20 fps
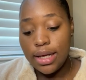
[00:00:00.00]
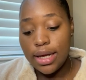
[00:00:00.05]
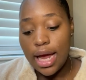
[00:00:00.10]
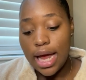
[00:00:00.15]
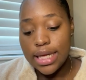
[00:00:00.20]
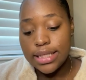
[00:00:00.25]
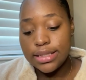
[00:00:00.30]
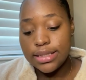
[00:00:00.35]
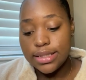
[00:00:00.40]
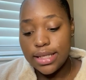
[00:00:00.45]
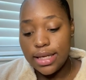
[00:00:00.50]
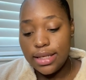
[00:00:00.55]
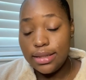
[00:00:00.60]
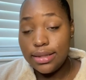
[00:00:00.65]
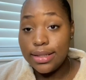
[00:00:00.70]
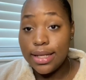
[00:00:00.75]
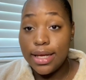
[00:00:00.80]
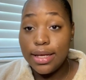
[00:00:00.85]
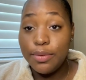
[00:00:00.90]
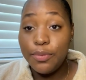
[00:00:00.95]
I
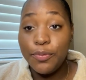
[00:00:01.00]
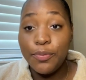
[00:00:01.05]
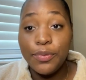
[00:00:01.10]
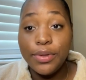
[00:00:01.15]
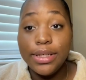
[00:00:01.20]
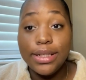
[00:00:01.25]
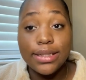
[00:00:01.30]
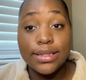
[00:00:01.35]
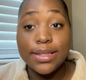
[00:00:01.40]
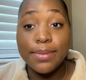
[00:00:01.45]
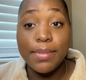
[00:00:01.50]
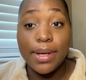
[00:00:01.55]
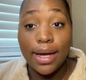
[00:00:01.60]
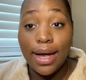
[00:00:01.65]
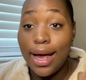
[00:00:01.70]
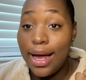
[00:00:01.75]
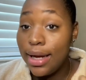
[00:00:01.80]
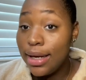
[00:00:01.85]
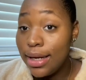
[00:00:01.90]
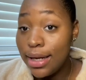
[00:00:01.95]
said that we need to make
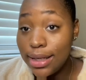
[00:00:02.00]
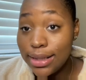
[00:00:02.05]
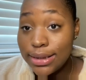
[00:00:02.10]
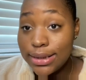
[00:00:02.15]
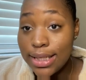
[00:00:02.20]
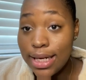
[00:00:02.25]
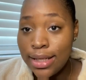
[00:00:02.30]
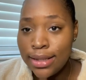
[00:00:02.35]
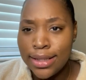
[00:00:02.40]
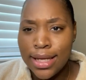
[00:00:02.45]
eye contact.